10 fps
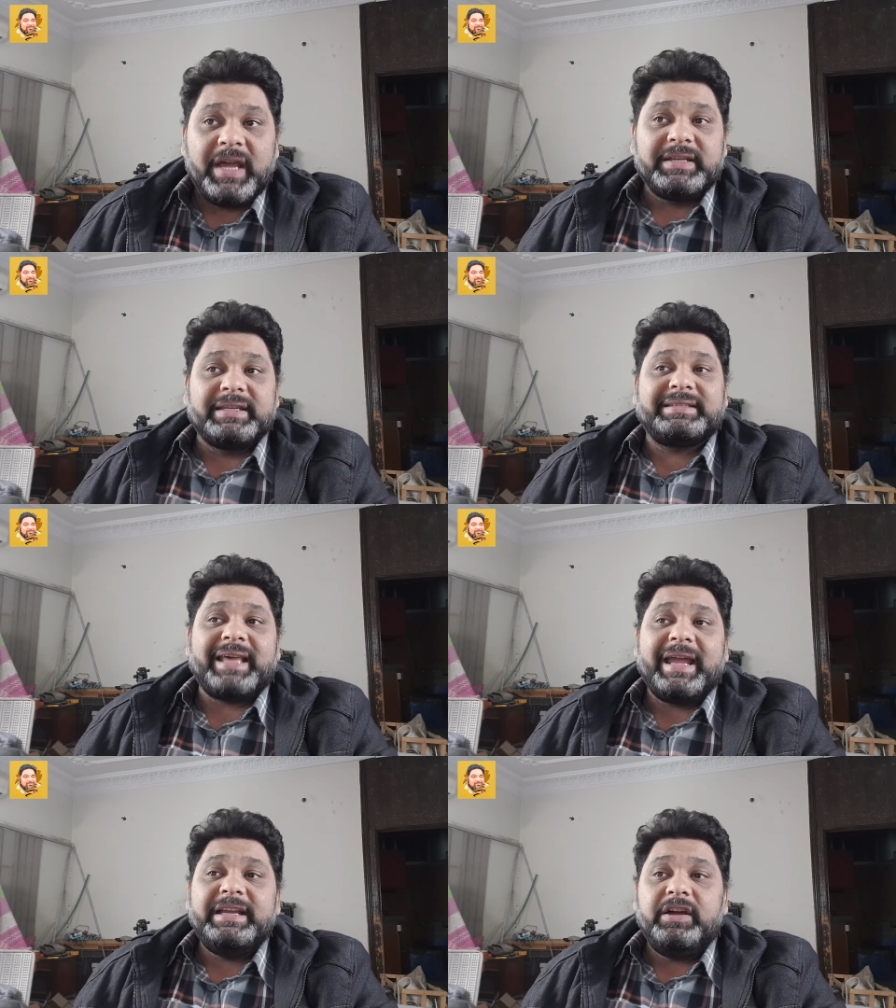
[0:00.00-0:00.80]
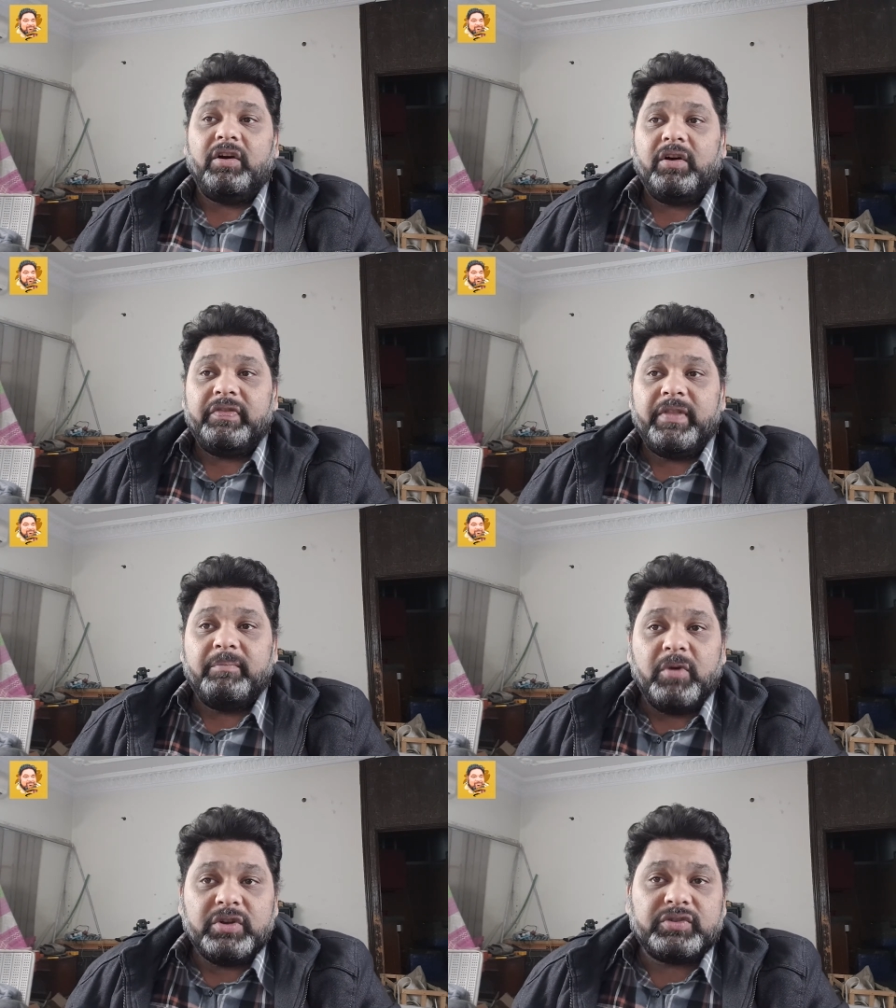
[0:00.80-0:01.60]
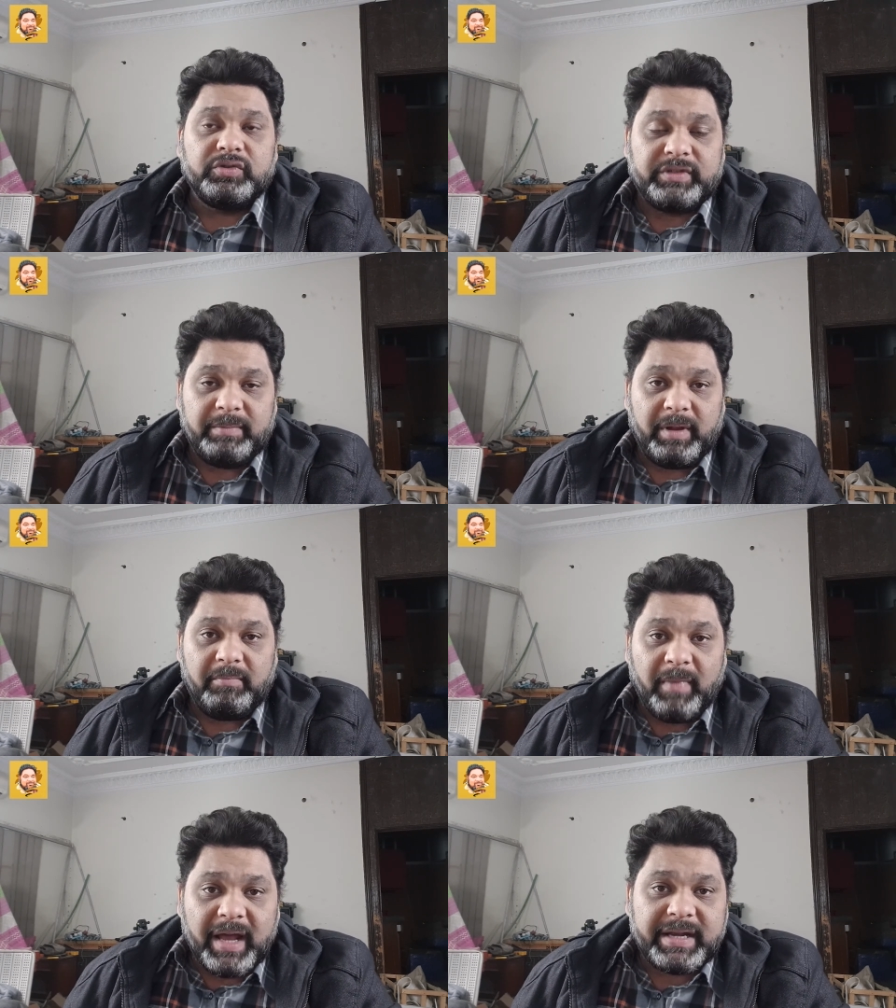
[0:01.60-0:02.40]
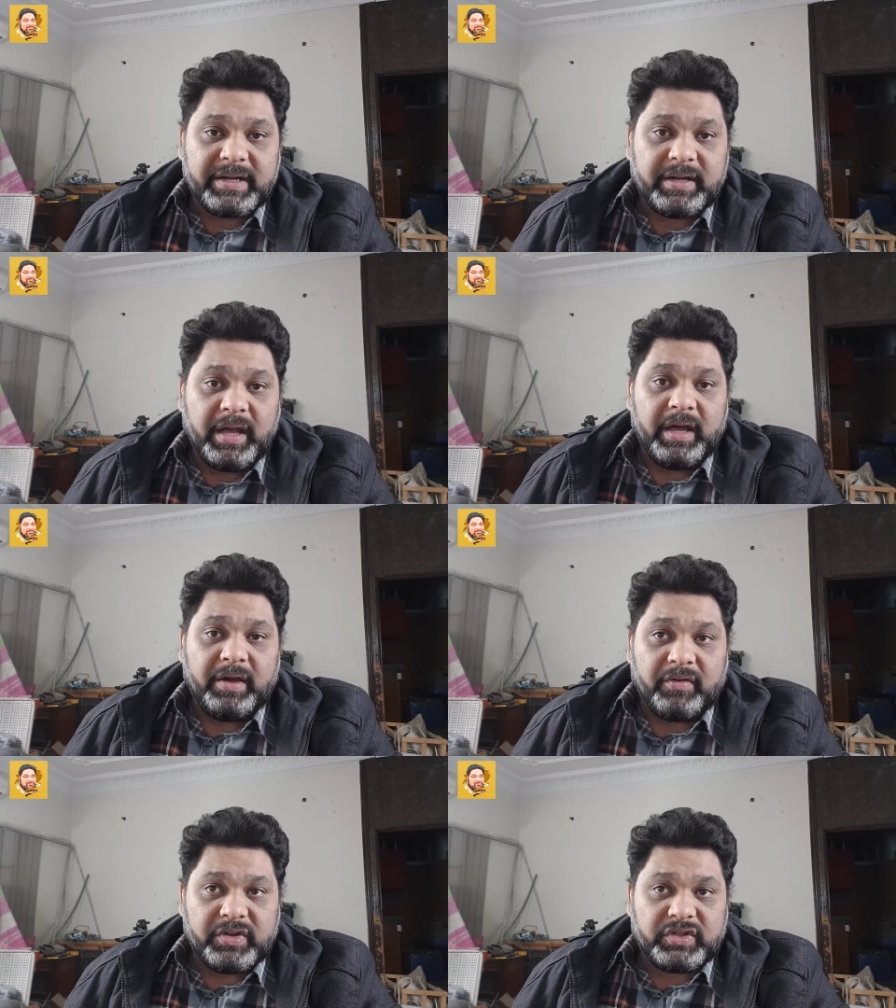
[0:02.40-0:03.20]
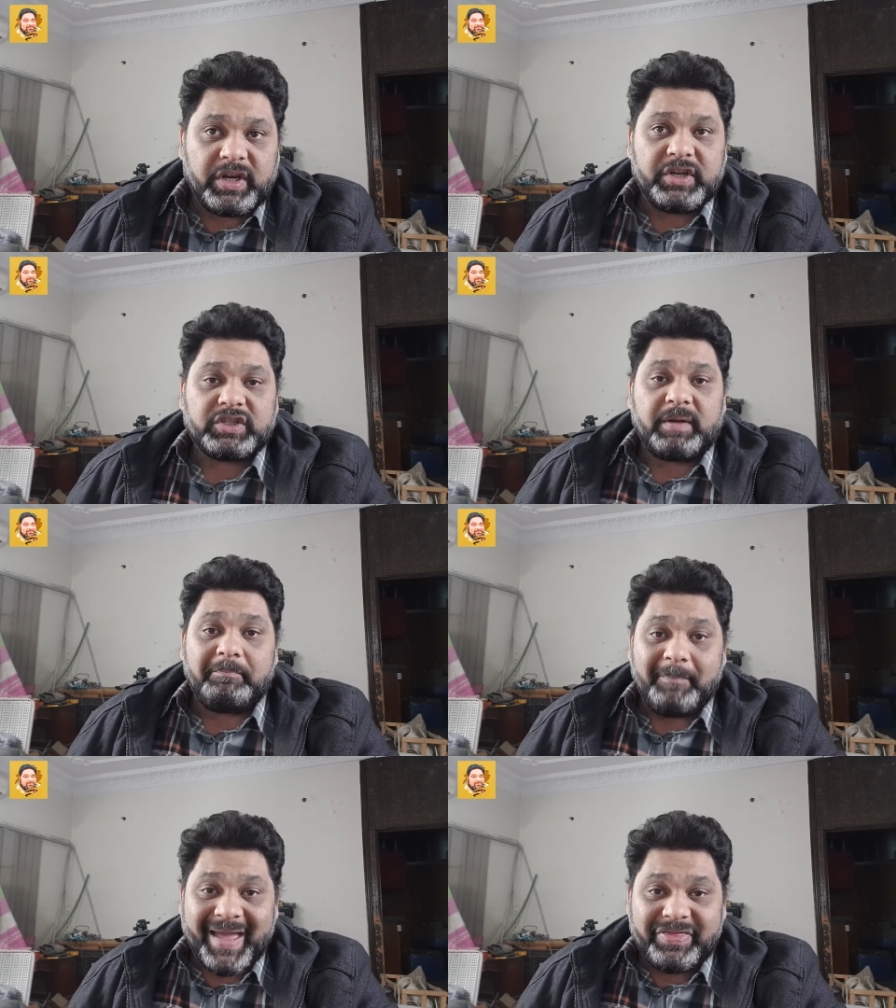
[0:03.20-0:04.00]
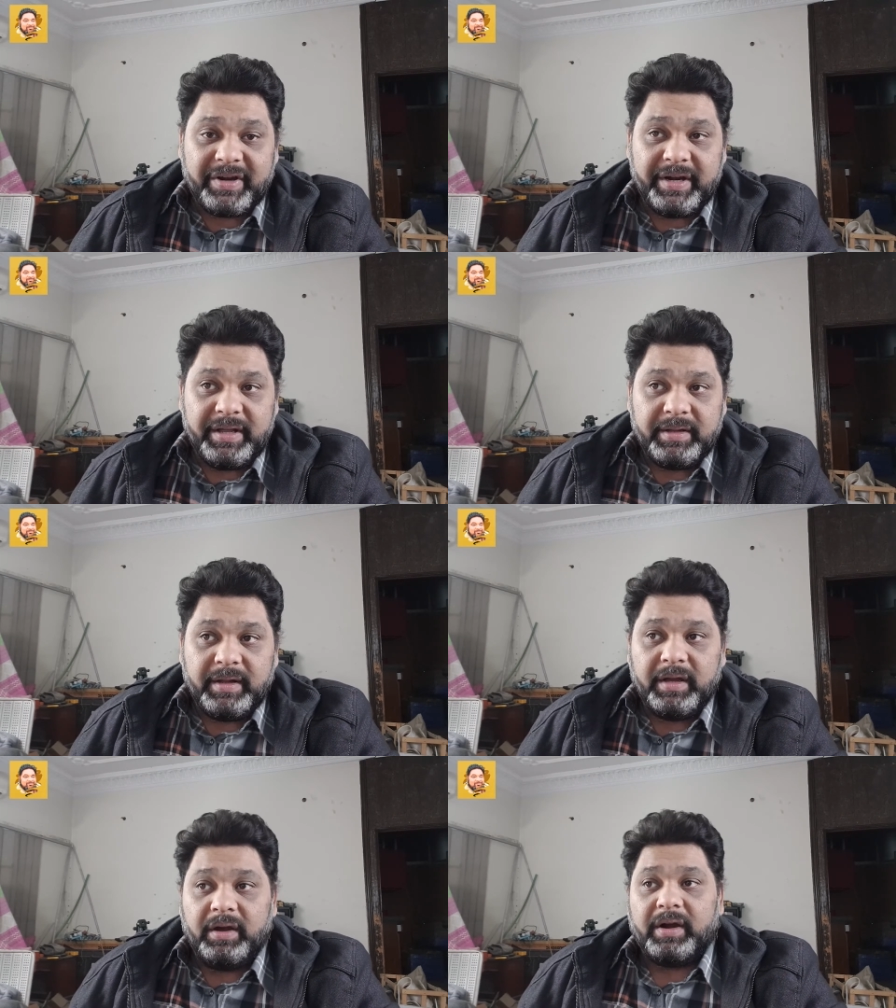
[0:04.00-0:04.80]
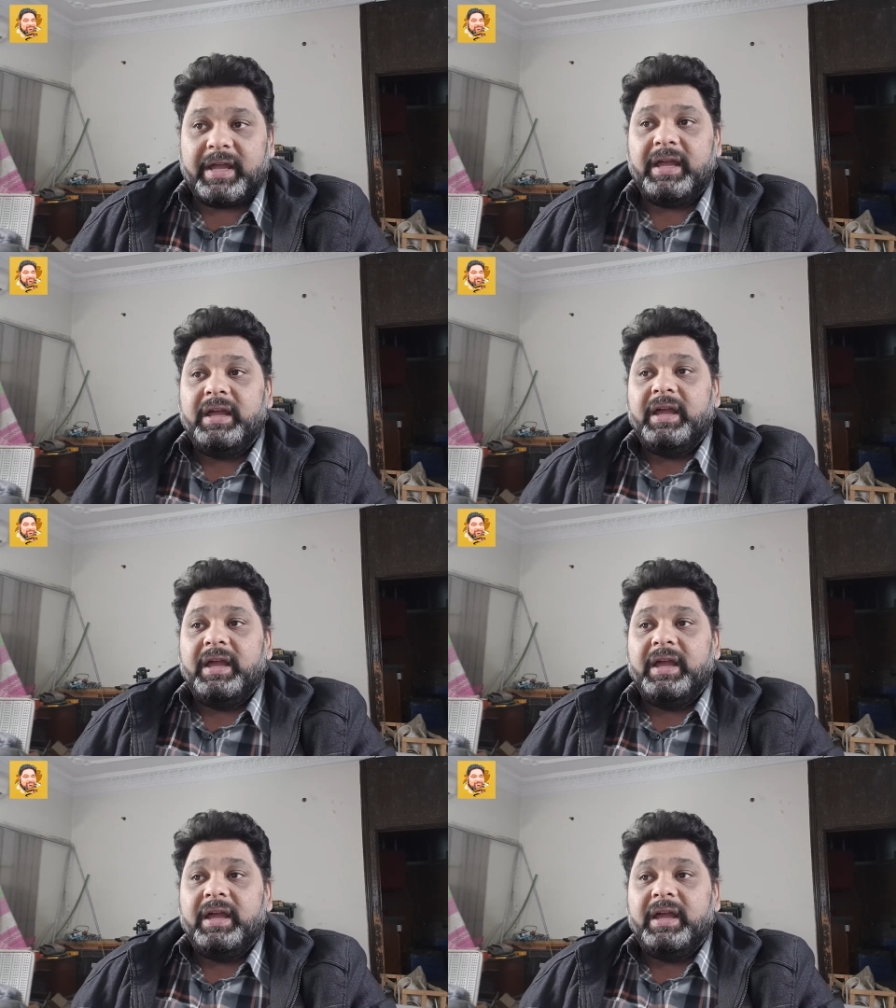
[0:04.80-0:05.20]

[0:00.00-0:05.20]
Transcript: Decide on the most suitable market research method. Okay.